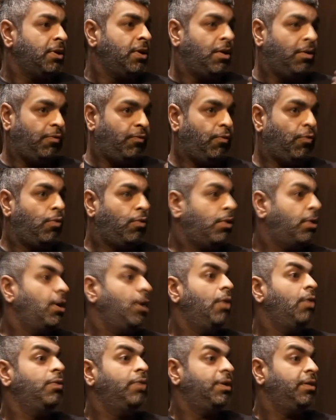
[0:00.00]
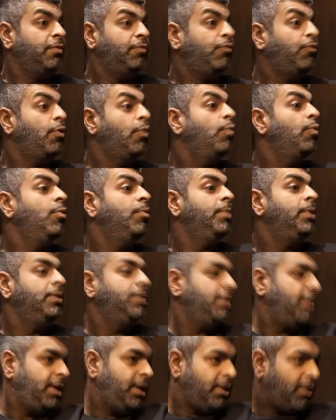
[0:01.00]
for clothing for a woman
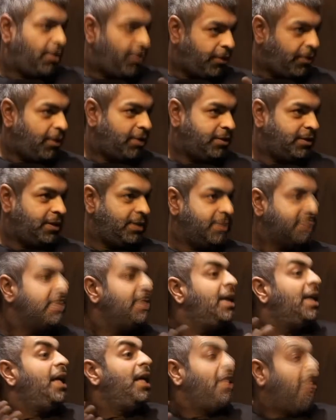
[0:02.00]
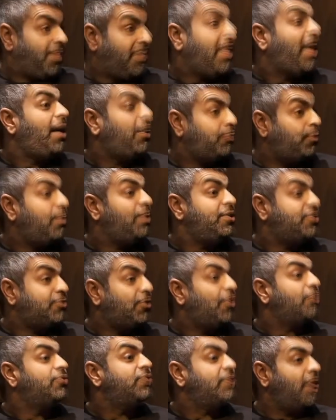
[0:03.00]
in her 30s, that's where it starts
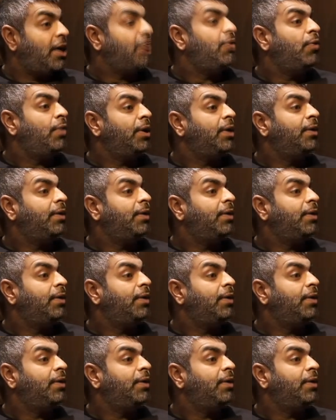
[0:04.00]
to get annoying.